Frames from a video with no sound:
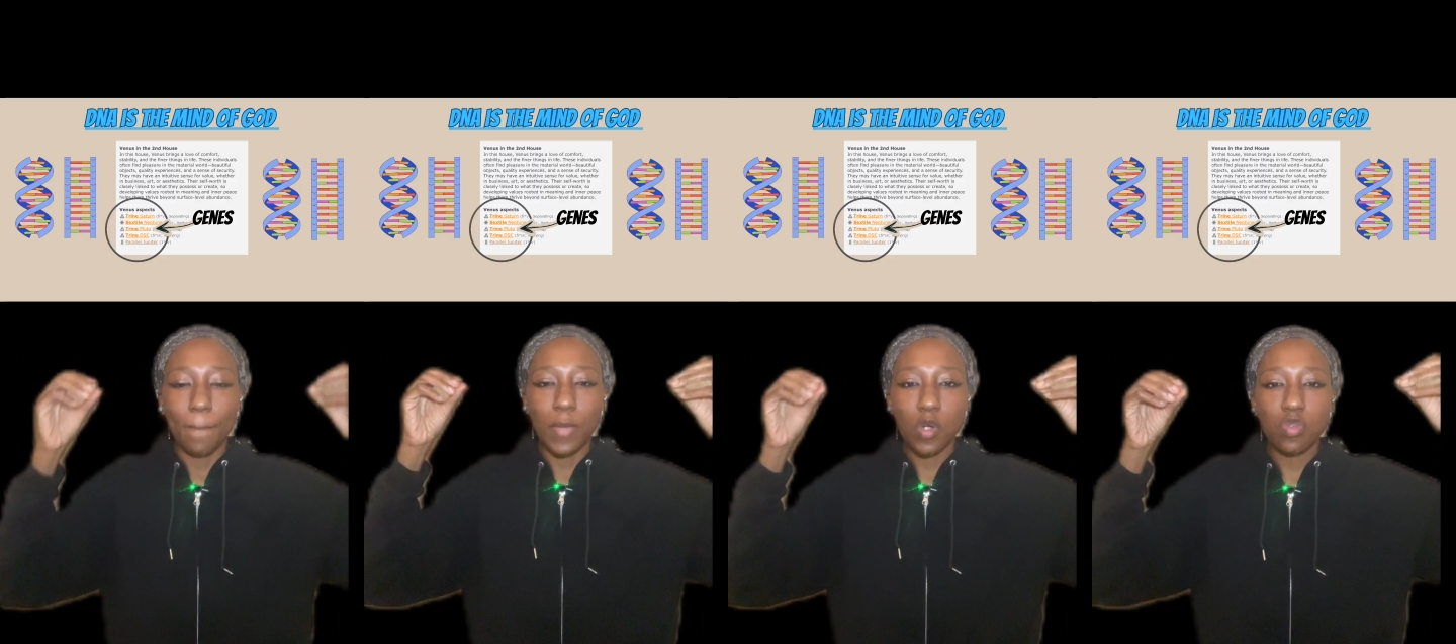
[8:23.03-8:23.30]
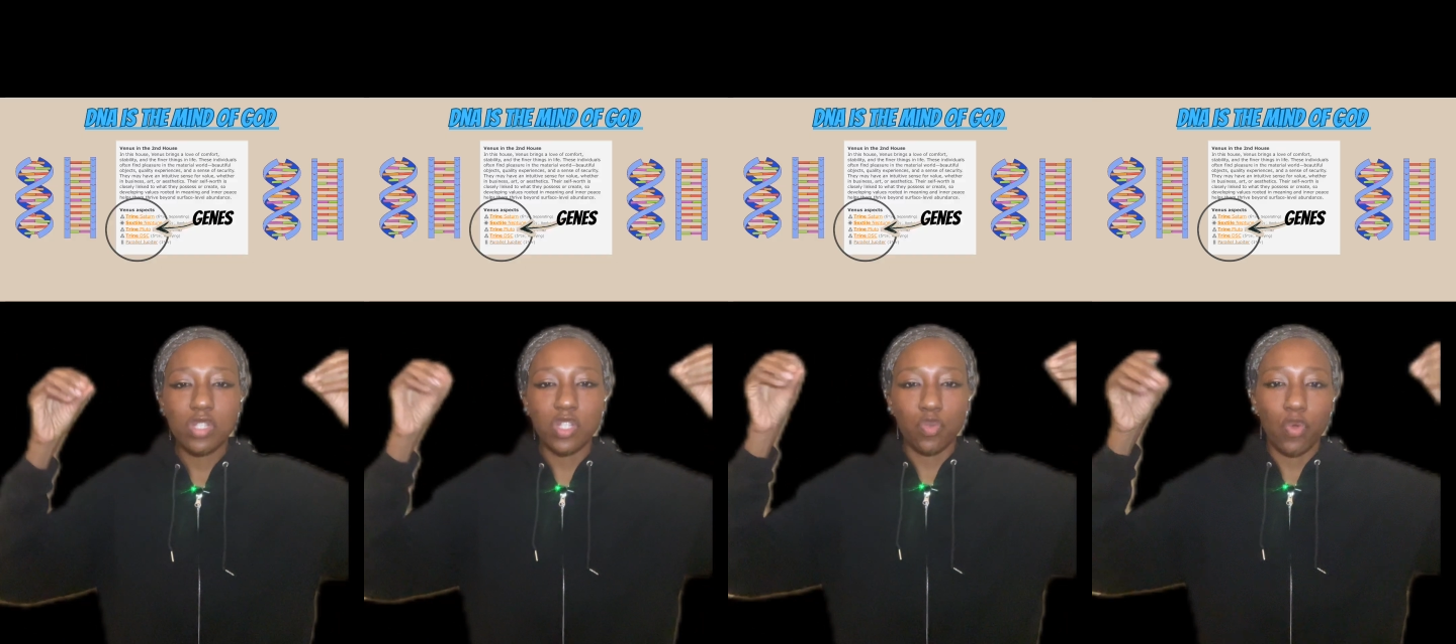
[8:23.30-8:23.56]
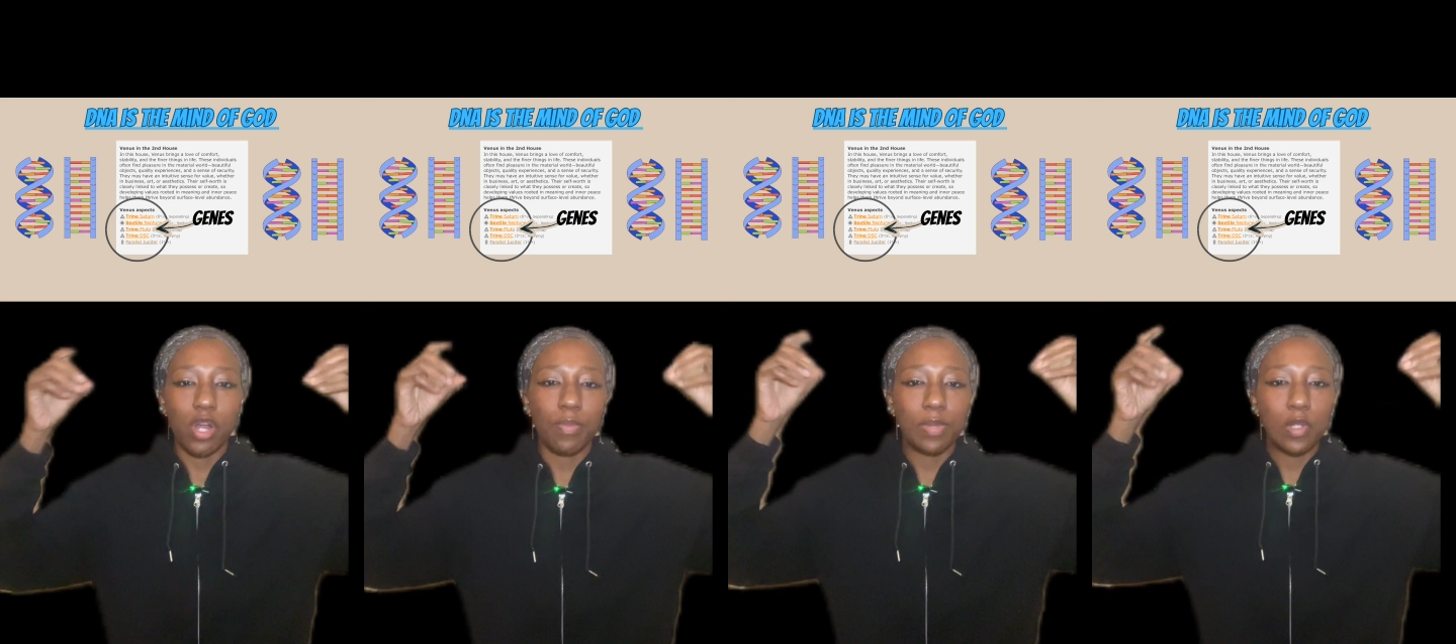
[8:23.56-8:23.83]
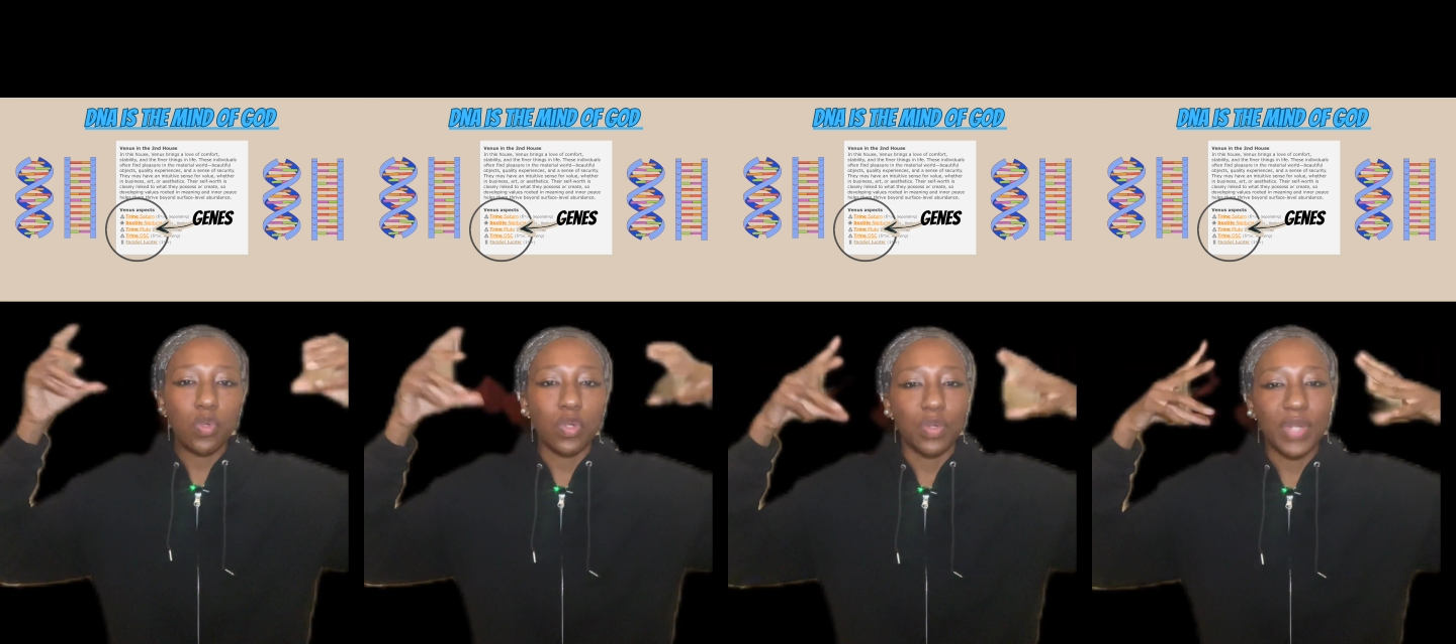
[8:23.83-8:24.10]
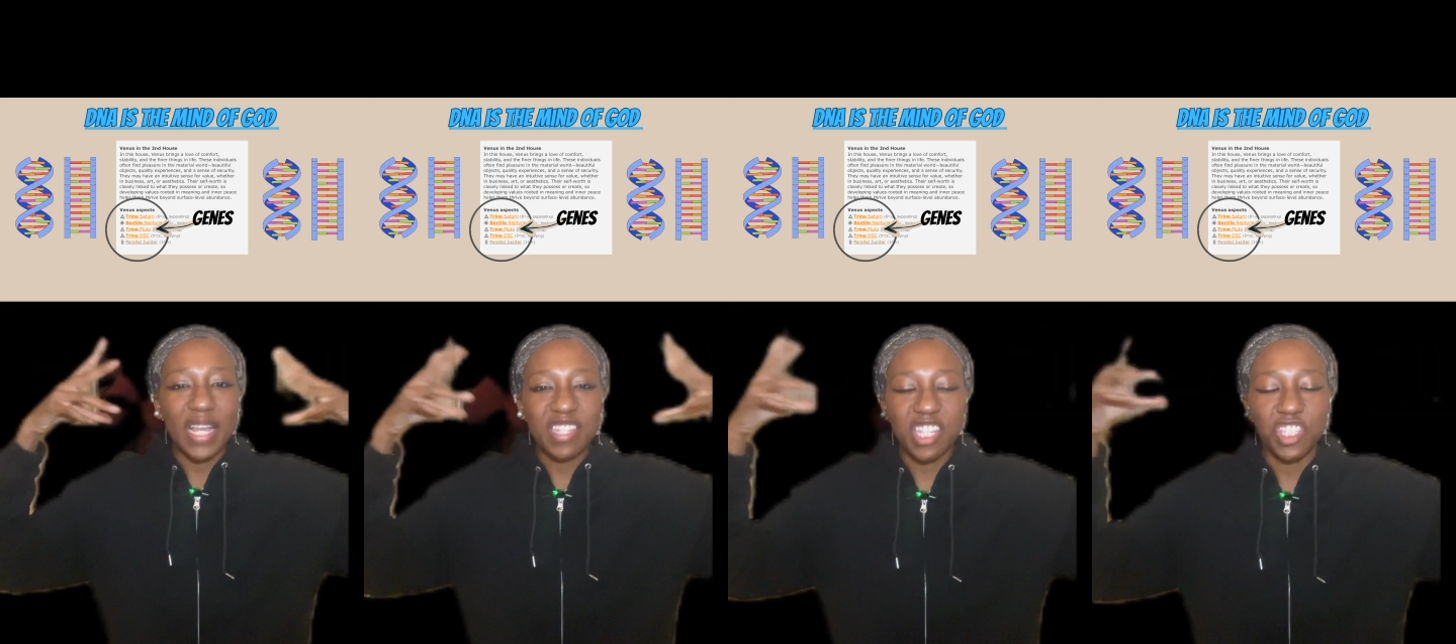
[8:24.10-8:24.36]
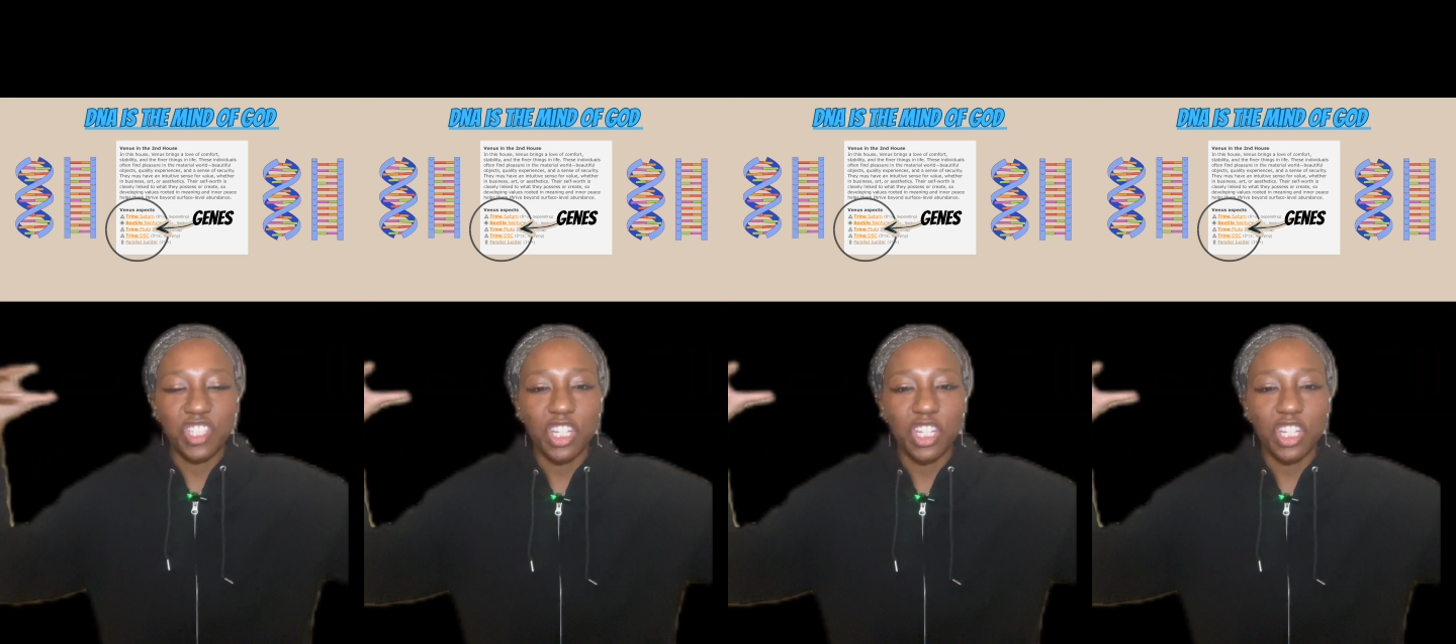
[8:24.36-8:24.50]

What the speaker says: Moon square Pluto, that's a